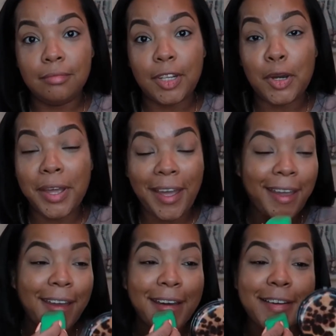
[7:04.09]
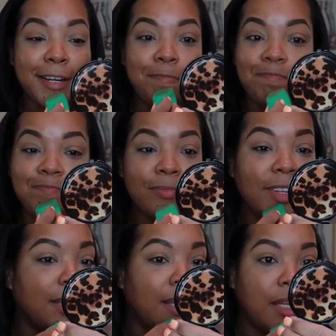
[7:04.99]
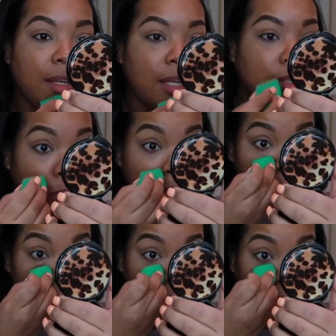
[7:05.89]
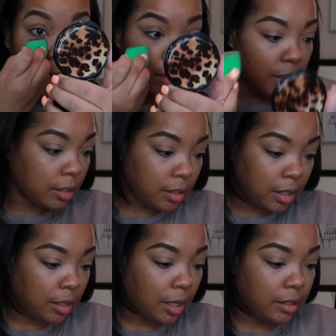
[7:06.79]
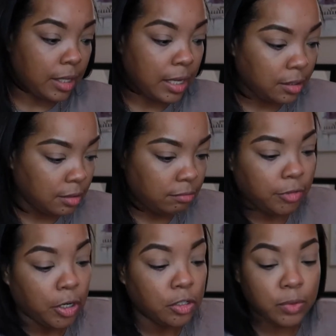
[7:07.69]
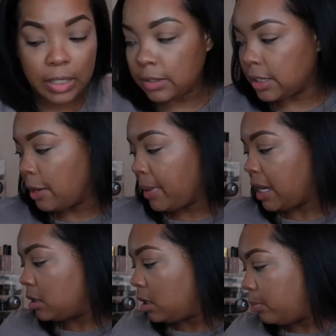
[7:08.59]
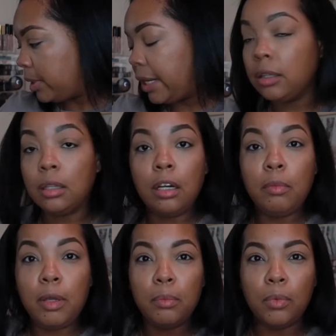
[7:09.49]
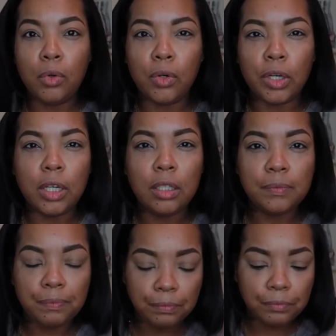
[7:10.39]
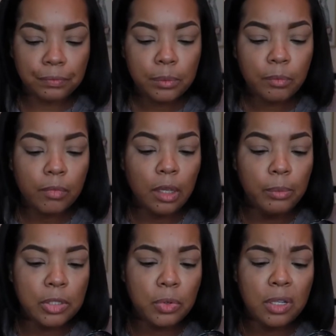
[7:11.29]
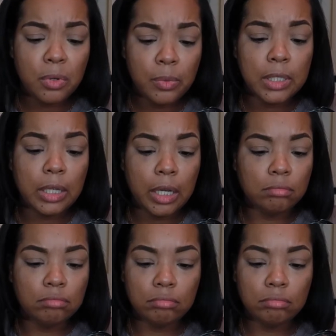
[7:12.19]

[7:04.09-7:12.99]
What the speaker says: Okay, 2020 was a lot. I think that goes without saying. I'm actually going to apply a little bit more, but 2020 was a lot.